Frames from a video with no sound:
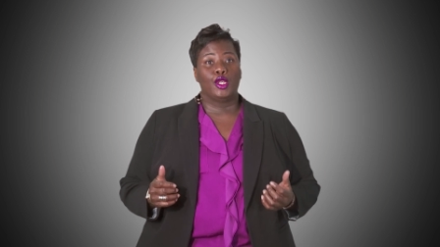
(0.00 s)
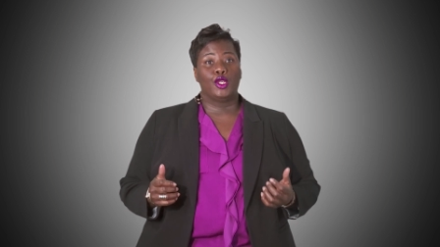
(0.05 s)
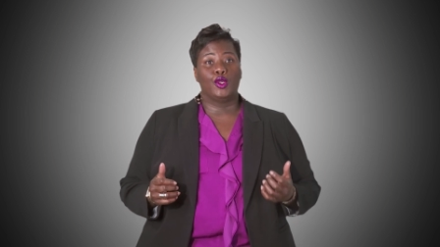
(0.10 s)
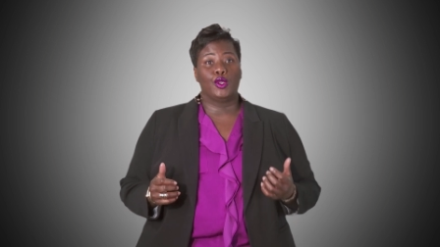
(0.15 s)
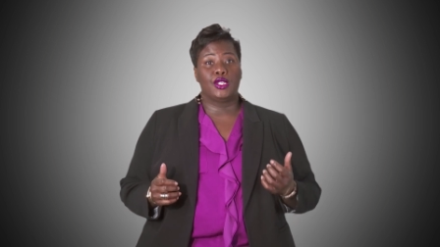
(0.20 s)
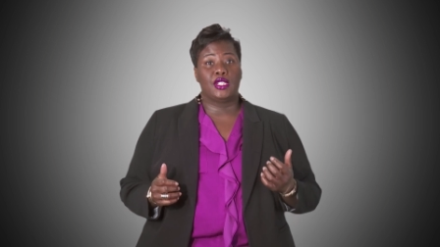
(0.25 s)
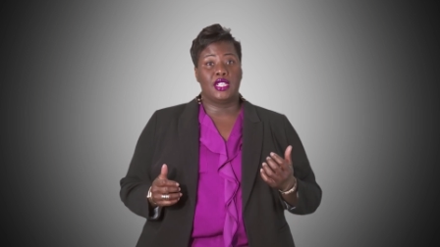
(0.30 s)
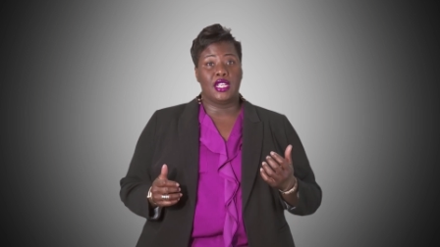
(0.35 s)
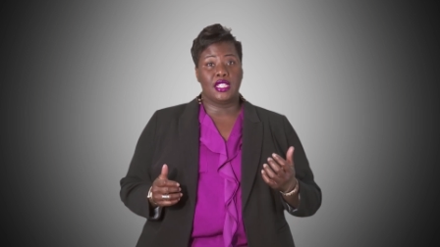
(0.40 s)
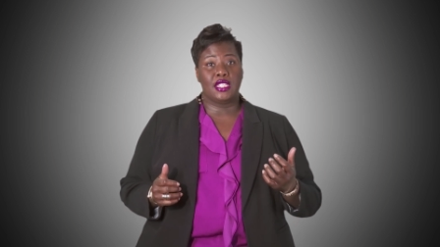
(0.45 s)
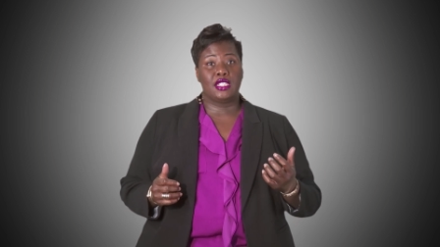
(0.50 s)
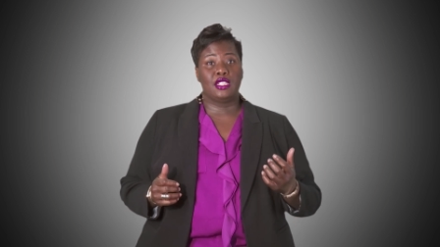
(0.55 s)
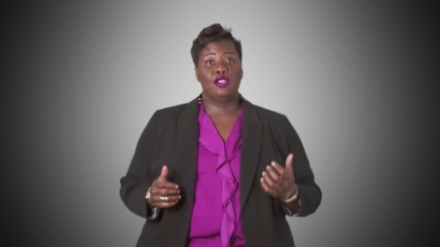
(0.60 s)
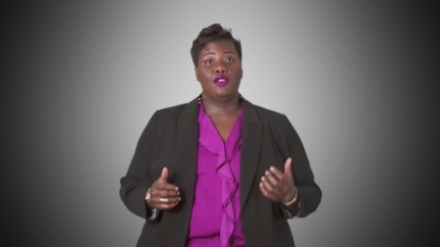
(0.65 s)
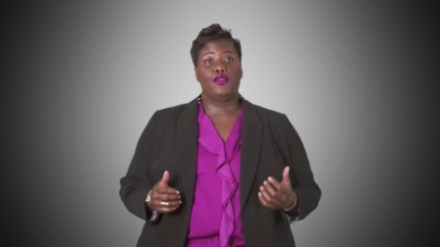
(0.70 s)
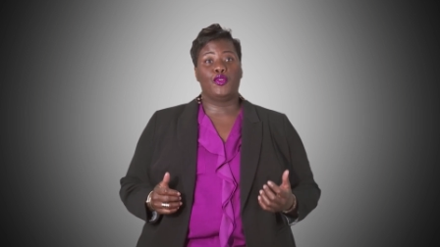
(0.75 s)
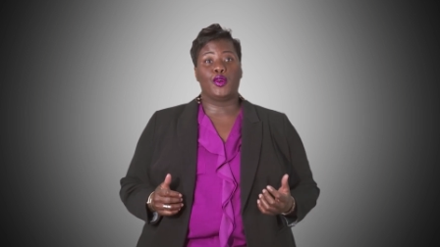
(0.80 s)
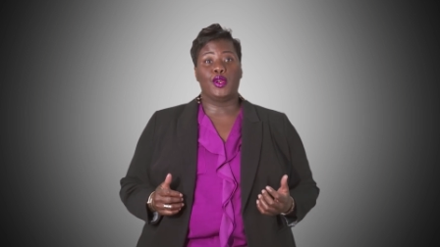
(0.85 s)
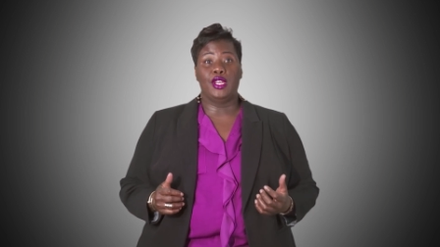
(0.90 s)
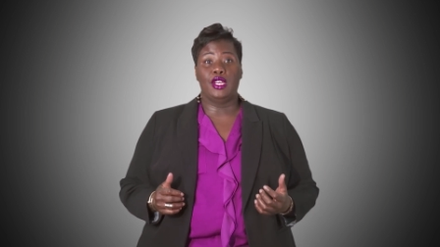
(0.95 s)
You're
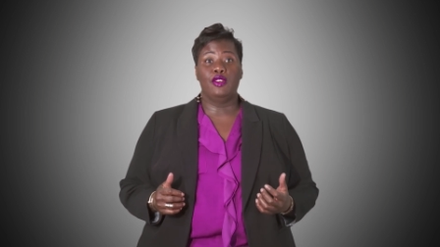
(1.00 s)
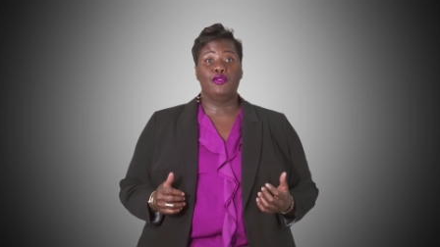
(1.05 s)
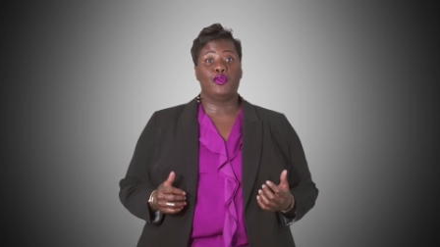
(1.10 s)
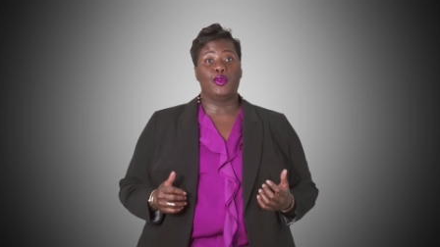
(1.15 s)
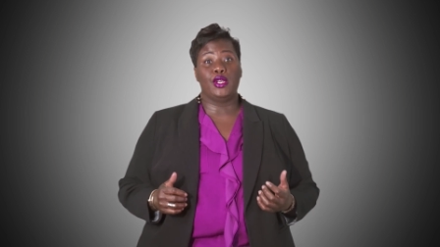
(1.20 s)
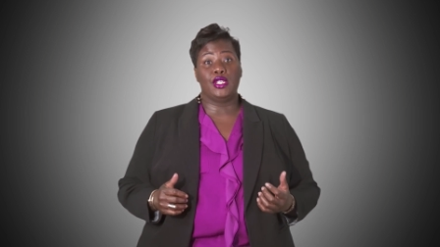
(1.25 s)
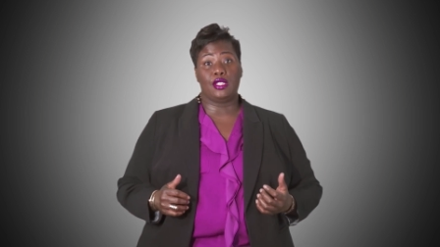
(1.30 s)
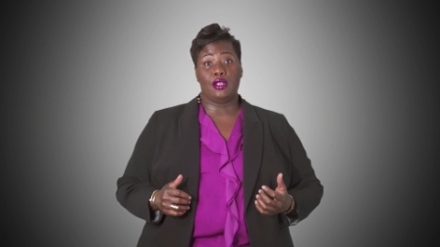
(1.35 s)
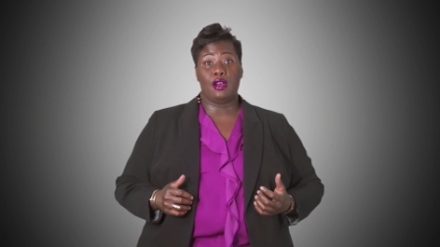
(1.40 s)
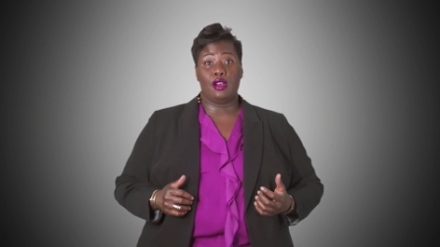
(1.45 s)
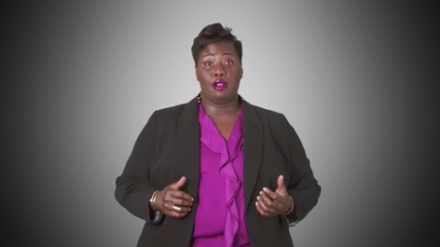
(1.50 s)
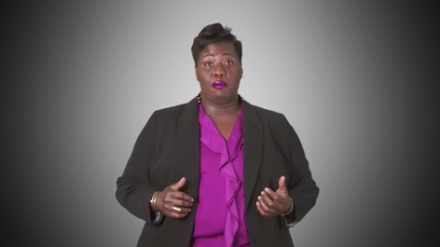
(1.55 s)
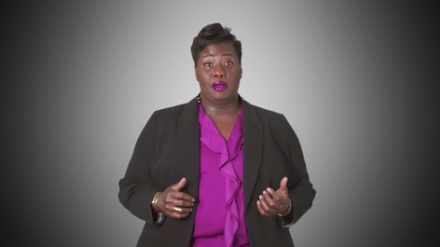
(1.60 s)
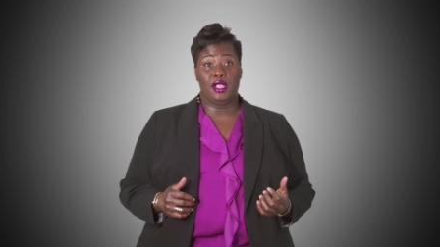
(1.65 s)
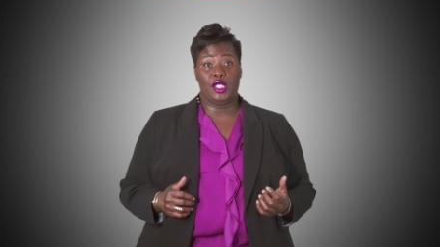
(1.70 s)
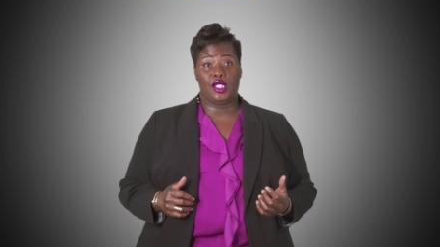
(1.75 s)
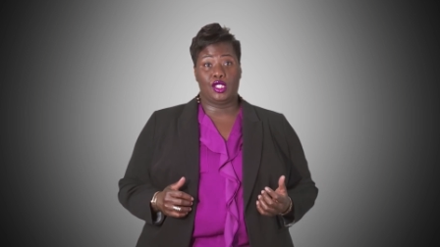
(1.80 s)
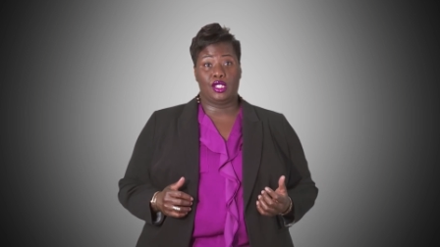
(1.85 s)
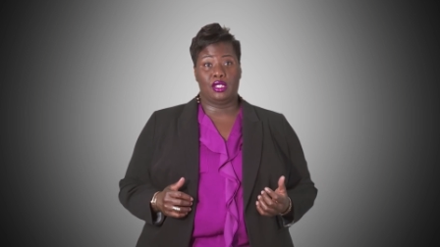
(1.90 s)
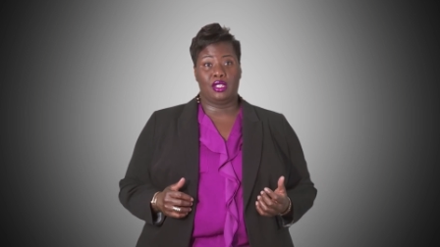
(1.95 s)
destined for invoice
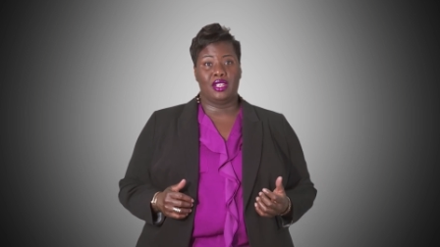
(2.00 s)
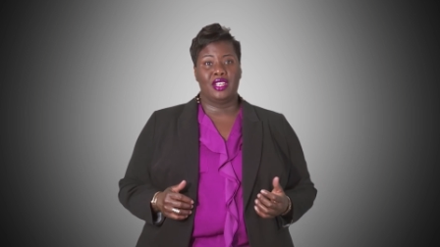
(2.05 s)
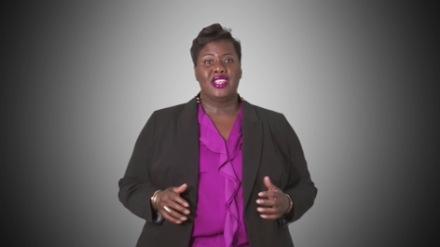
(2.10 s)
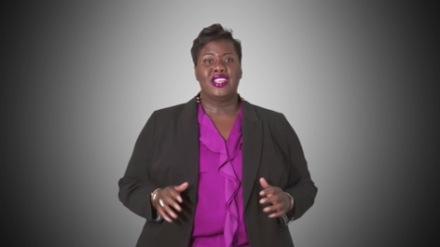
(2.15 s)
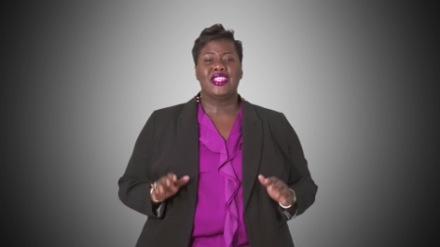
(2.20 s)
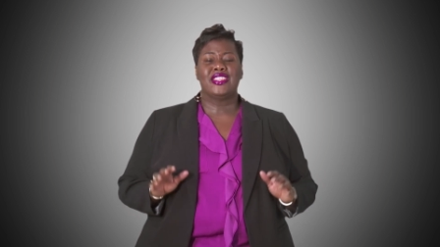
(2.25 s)
automation.